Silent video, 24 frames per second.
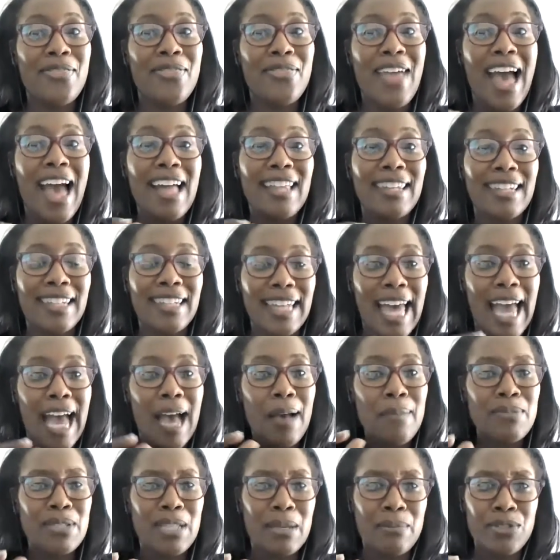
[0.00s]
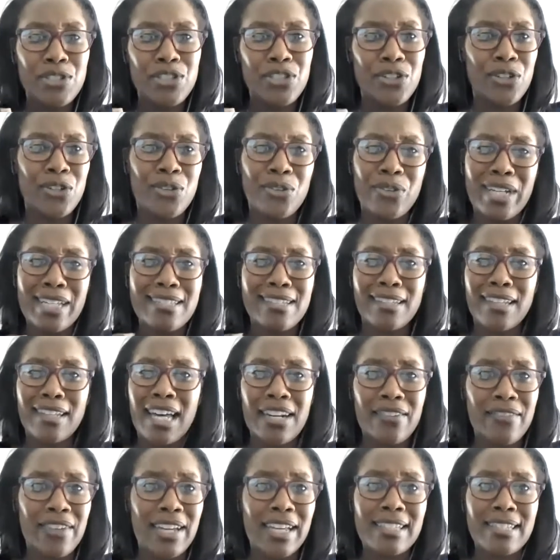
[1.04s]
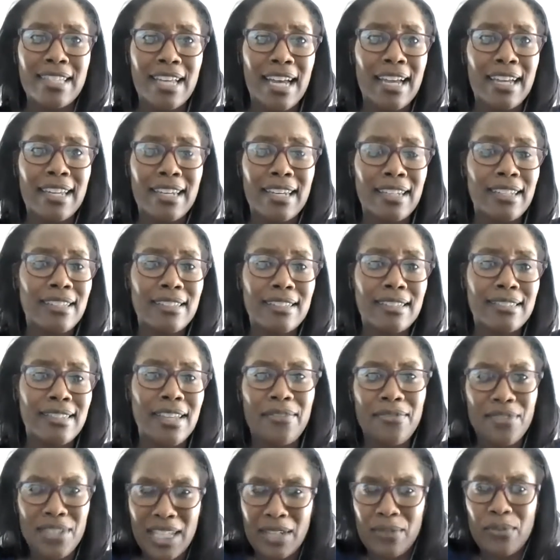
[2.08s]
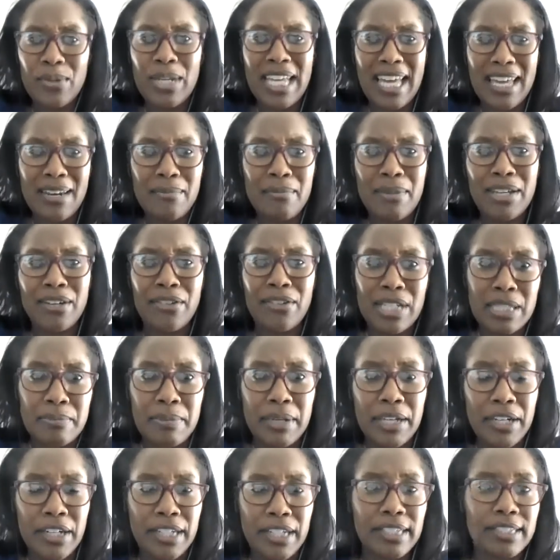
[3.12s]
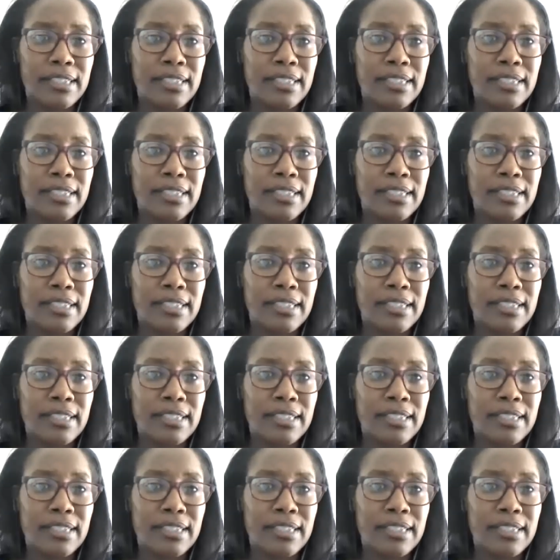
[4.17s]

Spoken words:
that lapse, I'm sure, creates a lot of anxiety. So I feel like we had a better experience.